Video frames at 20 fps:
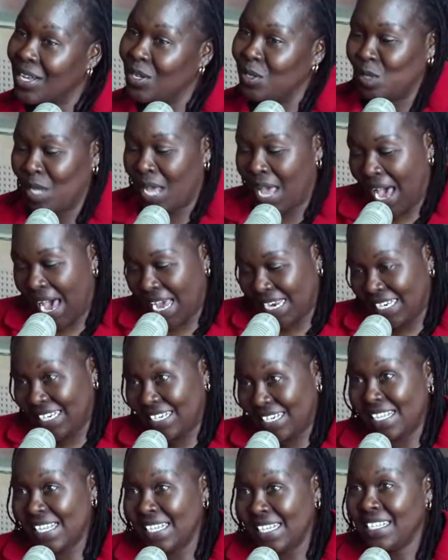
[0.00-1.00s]
Mm. You say, I
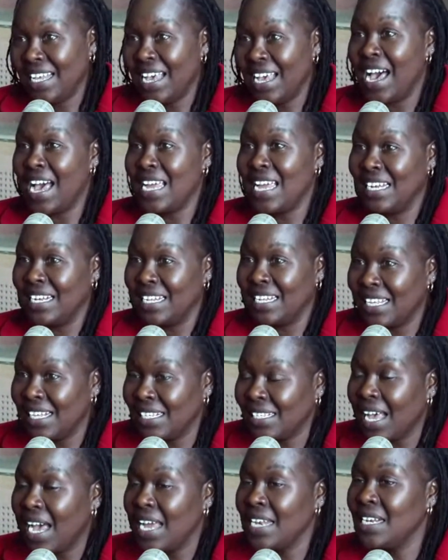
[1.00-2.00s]
did this, I did
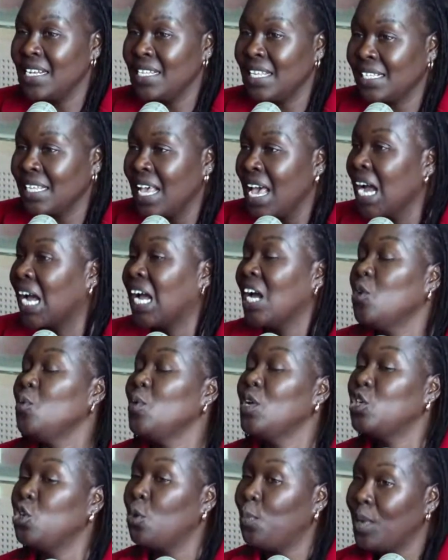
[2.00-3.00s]
this, I did this. Can
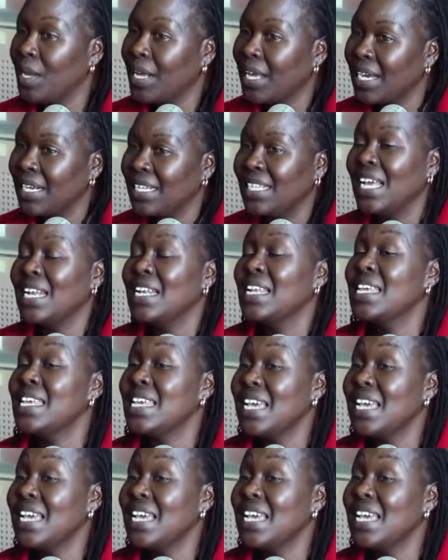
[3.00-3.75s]
we duplicate that?